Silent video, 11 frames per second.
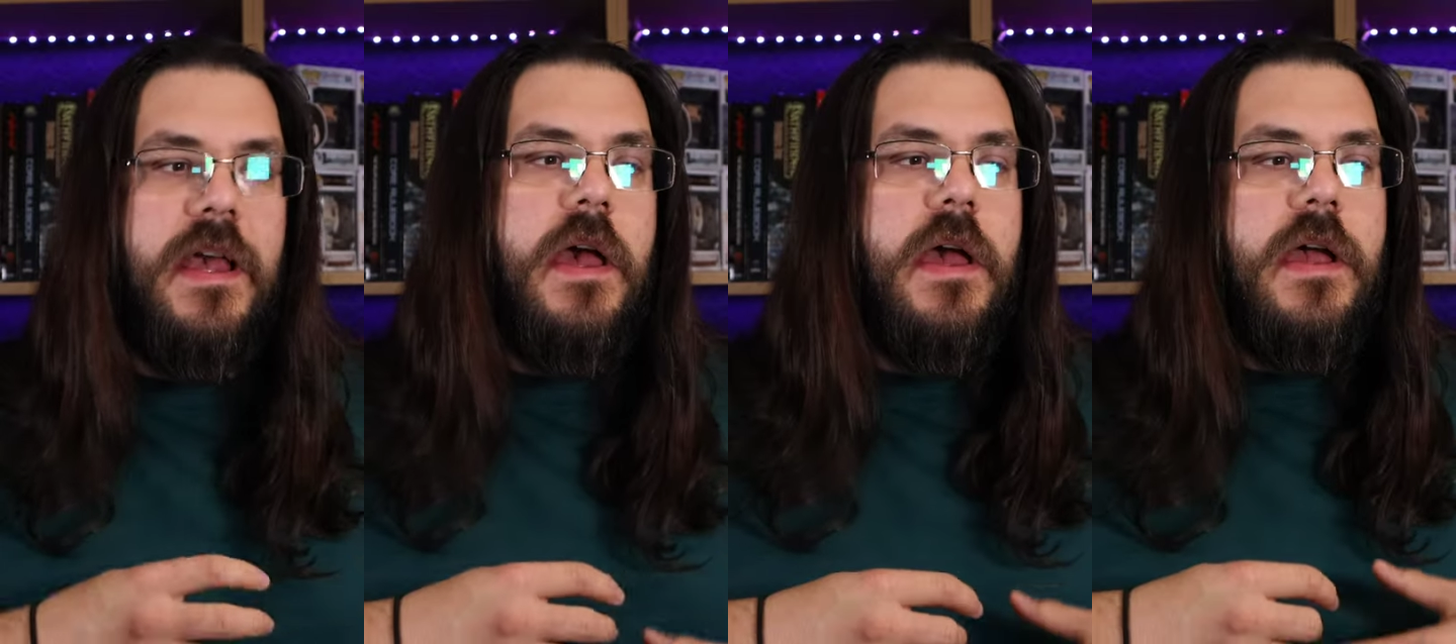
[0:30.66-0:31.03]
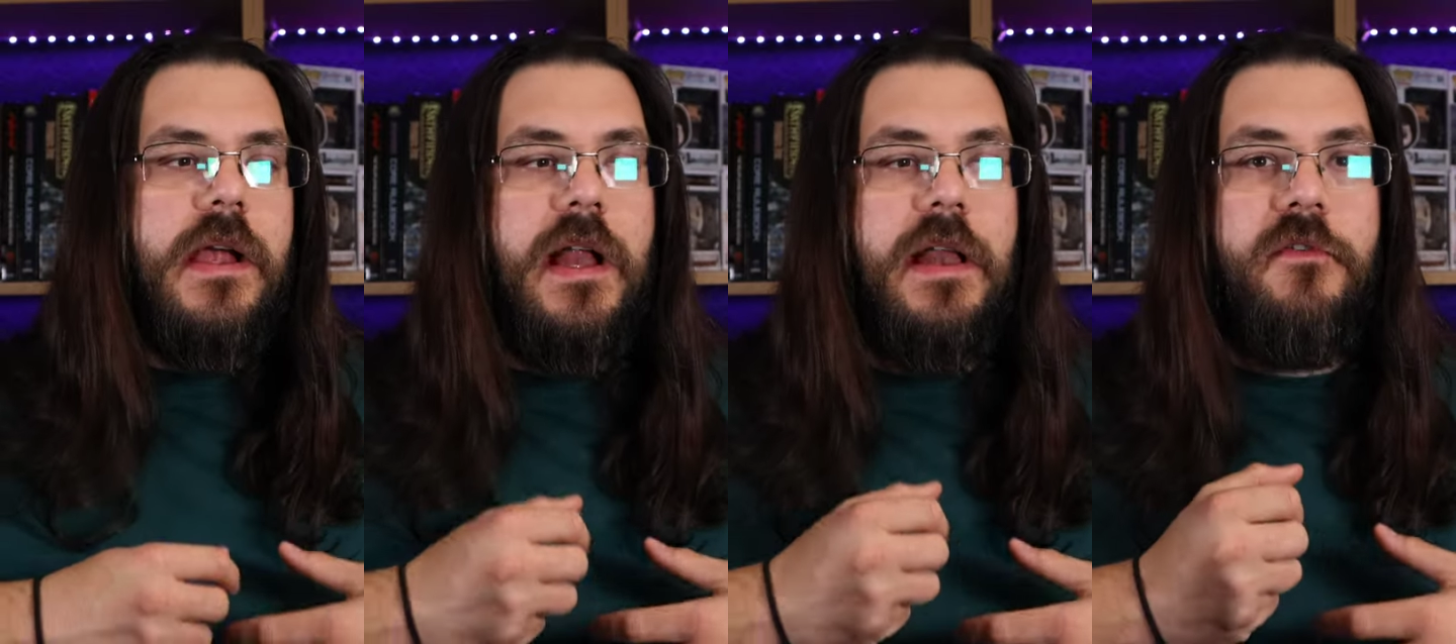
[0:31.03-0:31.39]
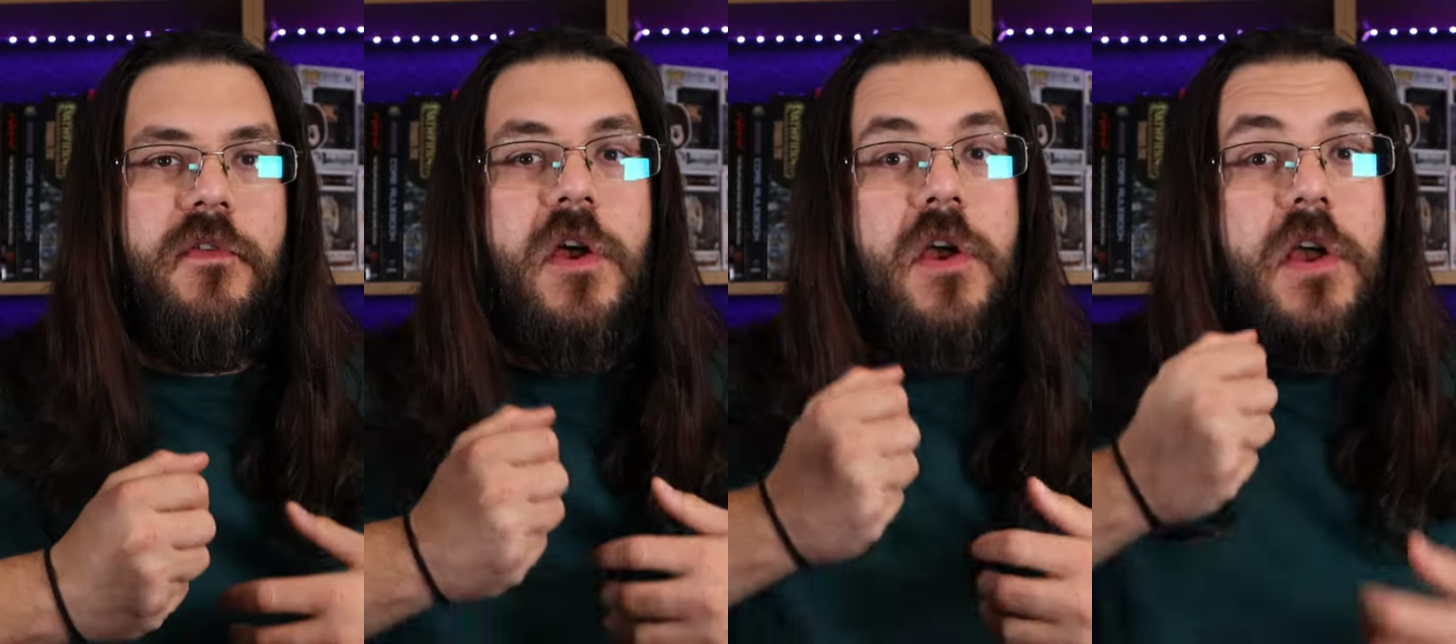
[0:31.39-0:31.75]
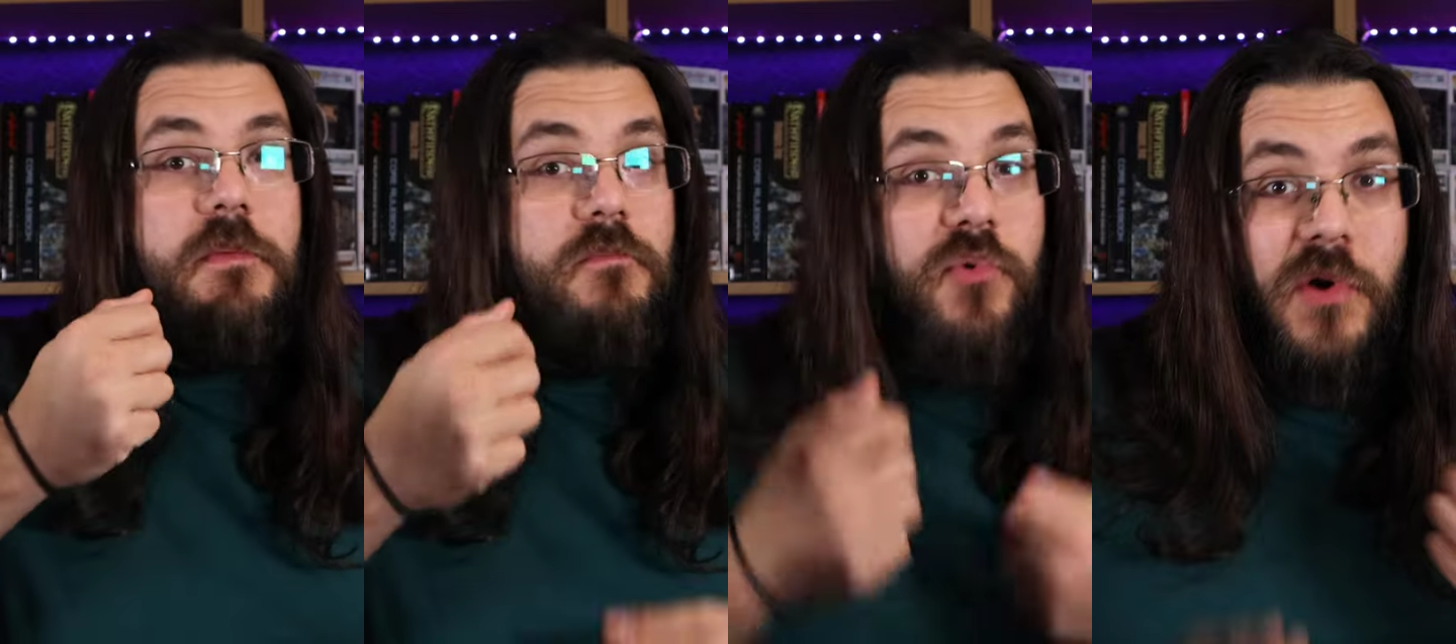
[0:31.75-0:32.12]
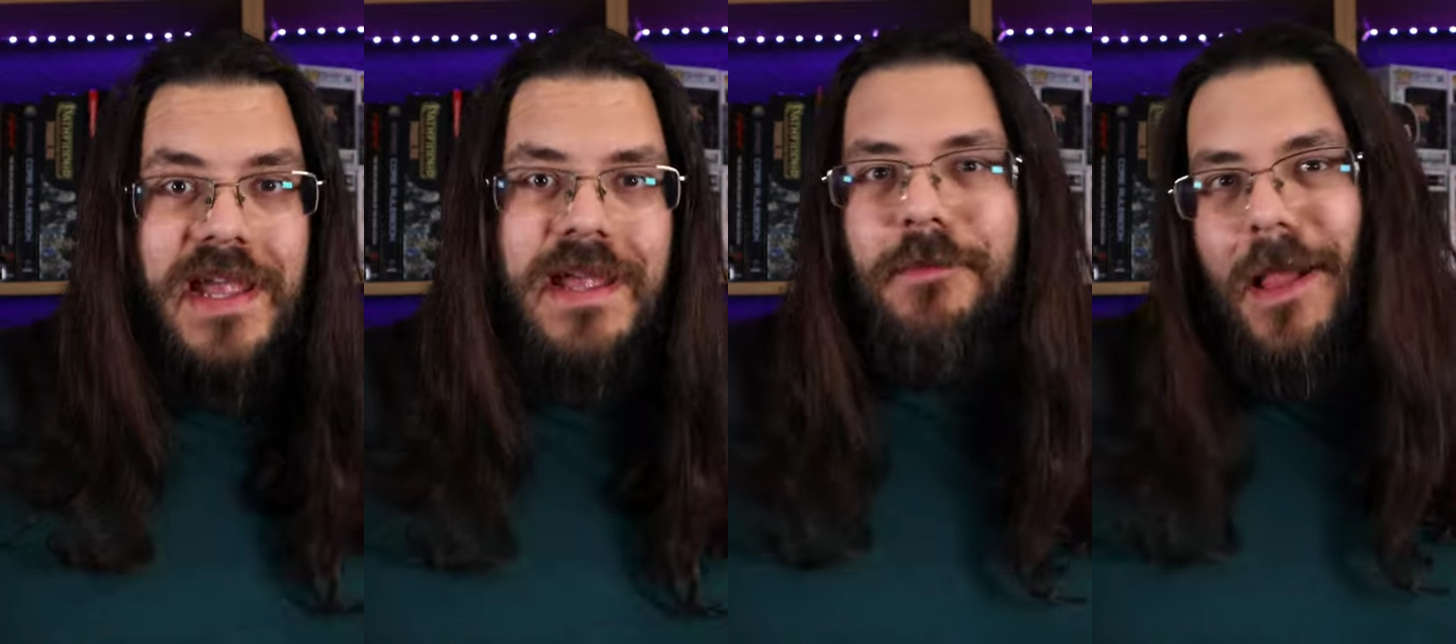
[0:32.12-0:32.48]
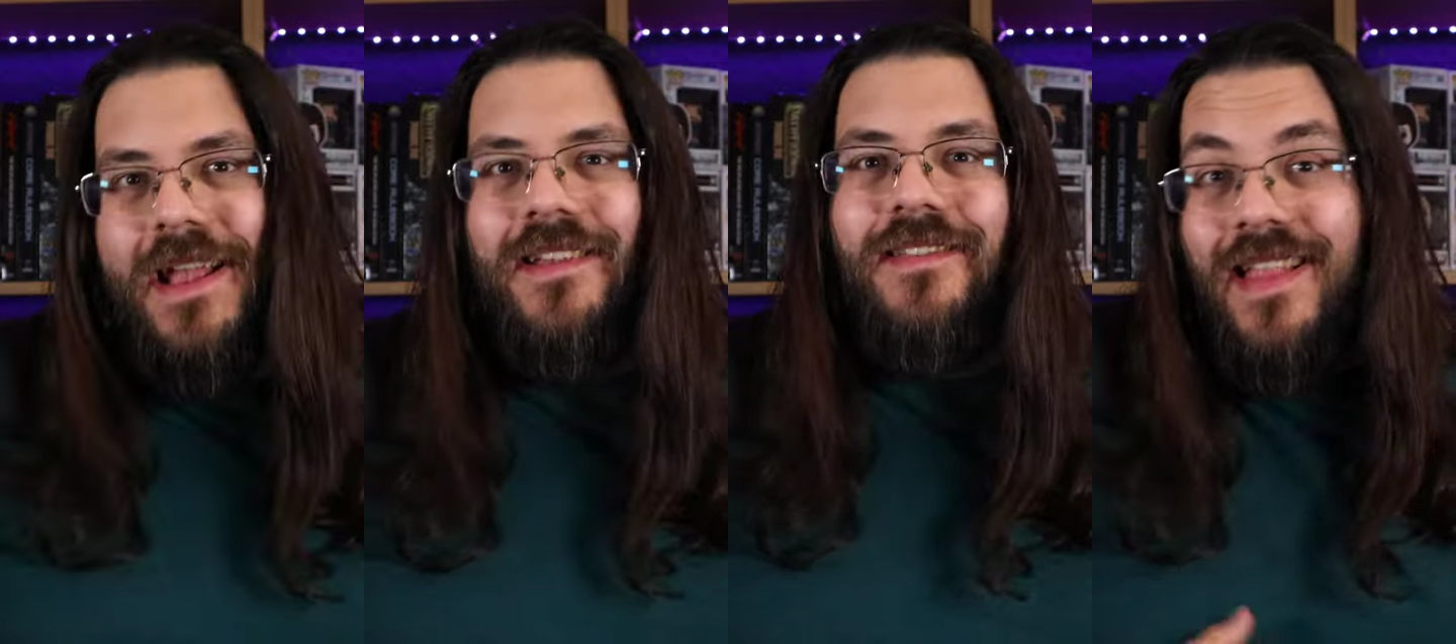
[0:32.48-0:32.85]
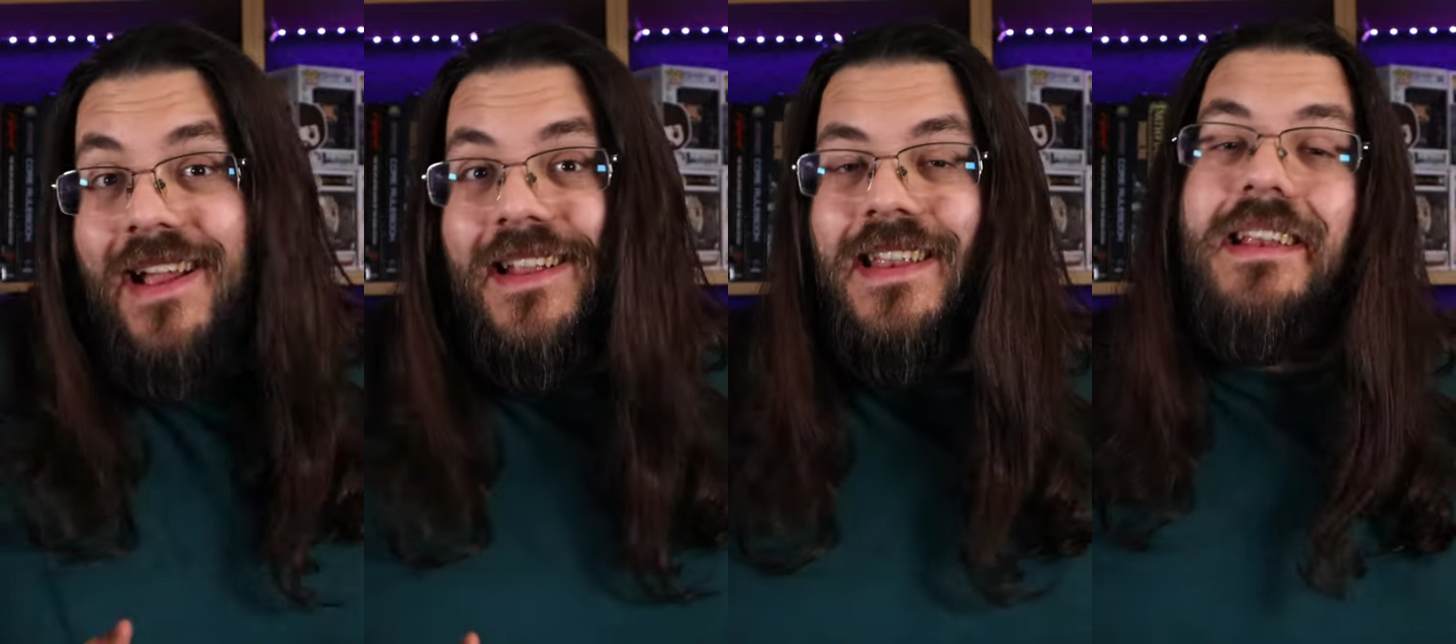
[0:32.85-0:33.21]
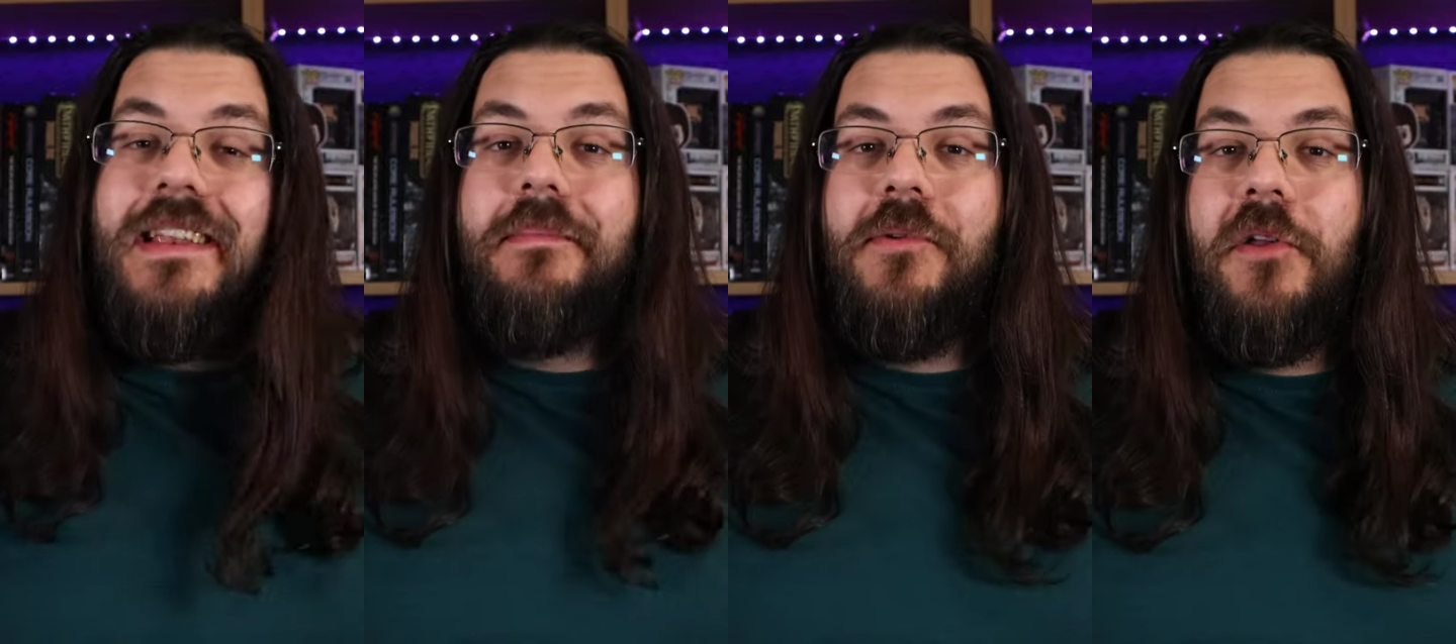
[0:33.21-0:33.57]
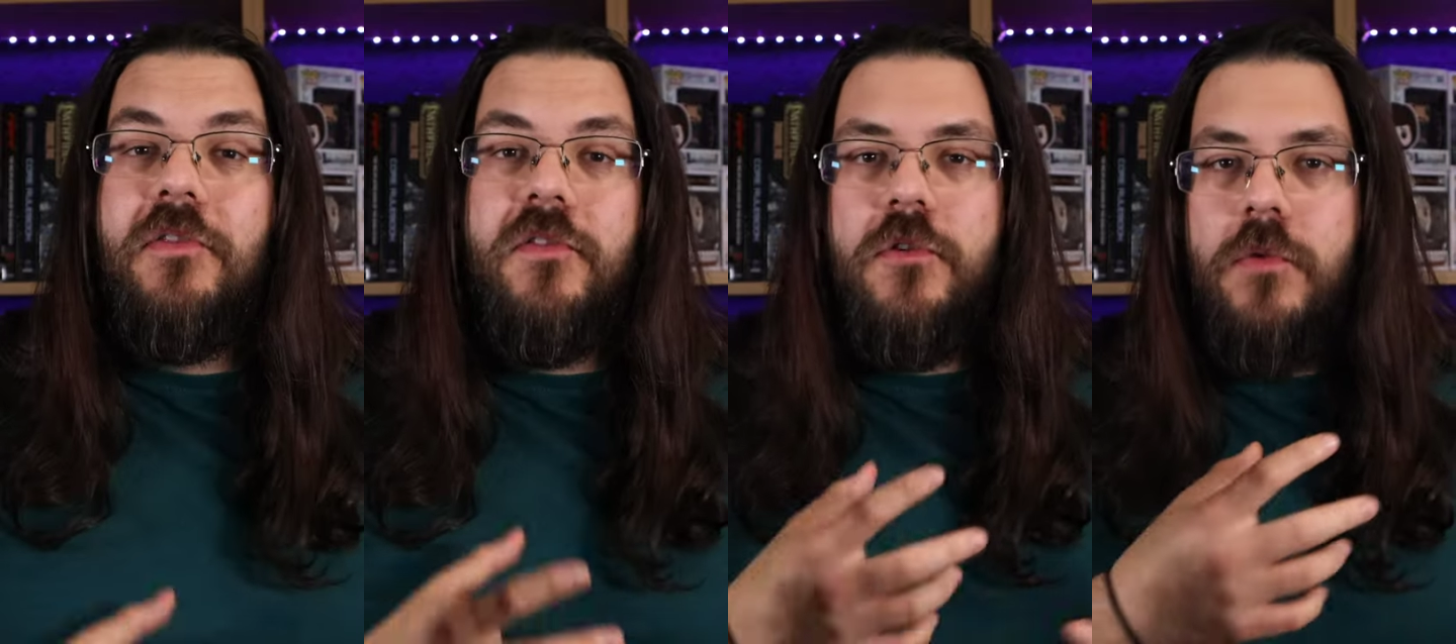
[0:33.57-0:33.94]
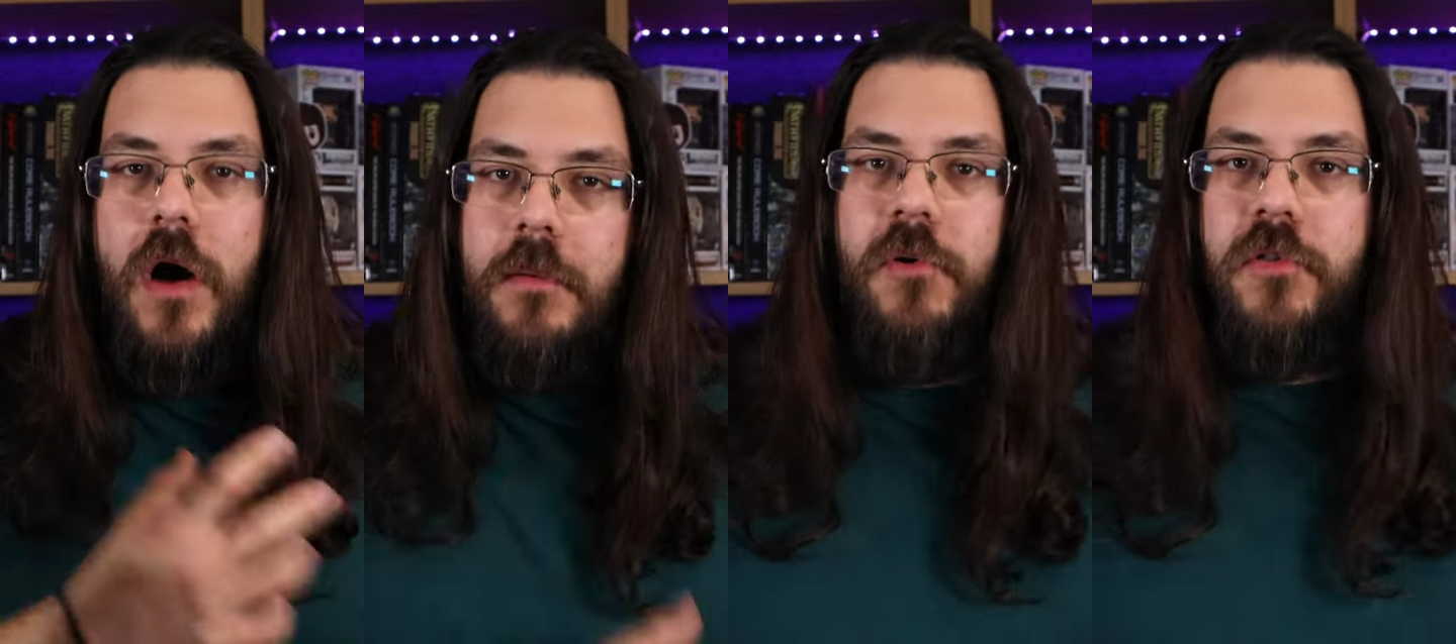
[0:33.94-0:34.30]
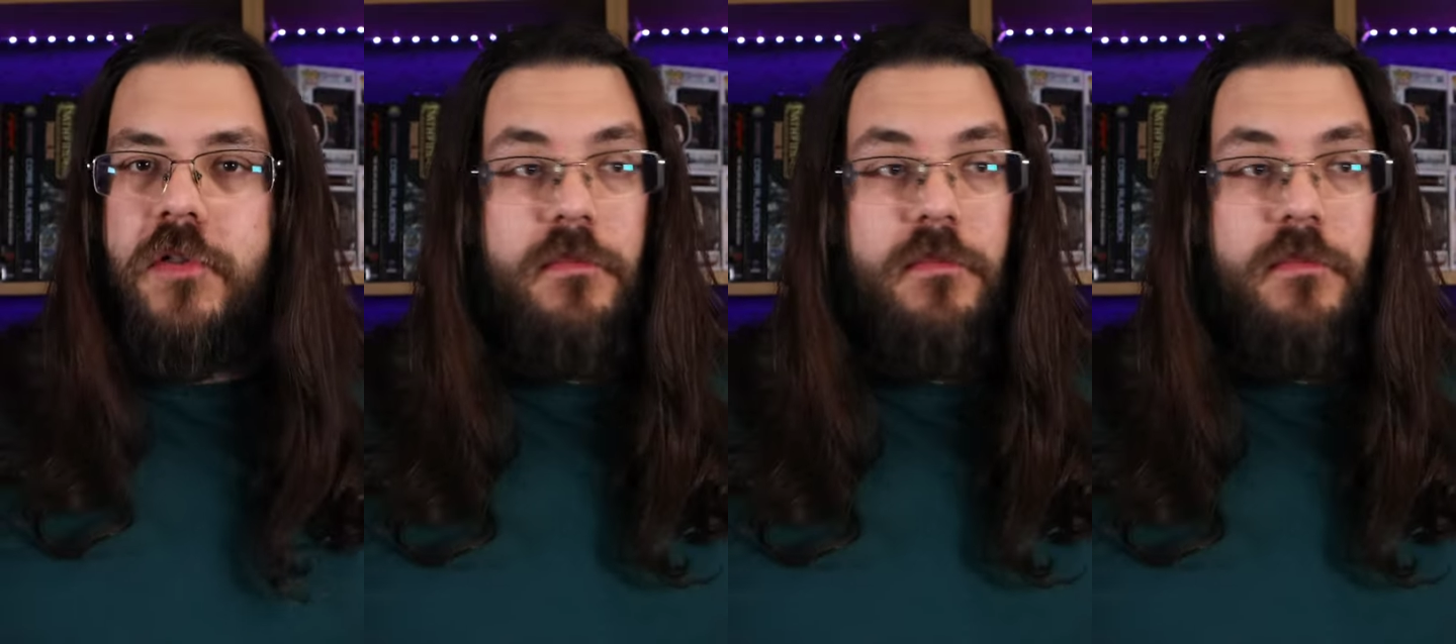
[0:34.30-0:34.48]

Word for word: kind of pretty place like D&D Beyond to onboard them.